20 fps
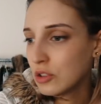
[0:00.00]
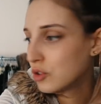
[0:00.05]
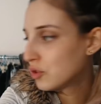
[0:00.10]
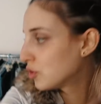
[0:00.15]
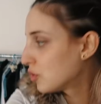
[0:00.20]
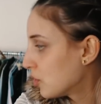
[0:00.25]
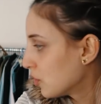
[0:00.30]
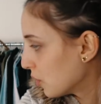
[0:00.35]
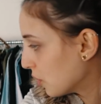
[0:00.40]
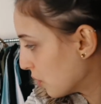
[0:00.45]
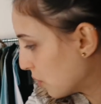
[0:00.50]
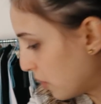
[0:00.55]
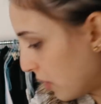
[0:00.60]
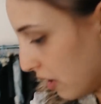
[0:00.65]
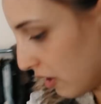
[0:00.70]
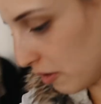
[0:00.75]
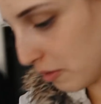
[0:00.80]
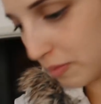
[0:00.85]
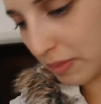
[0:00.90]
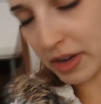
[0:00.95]
So
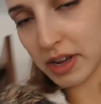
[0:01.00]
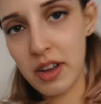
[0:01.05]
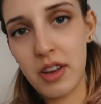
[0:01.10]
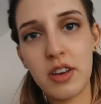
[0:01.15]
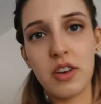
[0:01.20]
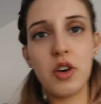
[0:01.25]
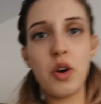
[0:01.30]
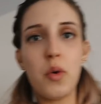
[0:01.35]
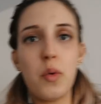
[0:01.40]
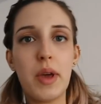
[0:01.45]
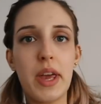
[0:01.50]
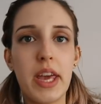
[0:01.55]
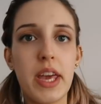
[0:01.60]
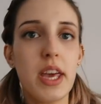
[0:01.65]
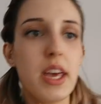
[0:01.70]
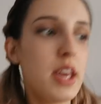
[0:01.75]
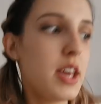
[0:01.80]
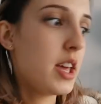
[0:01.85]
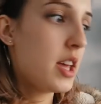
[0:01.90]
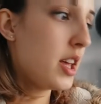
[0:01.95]
where am I
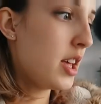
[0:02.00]
going?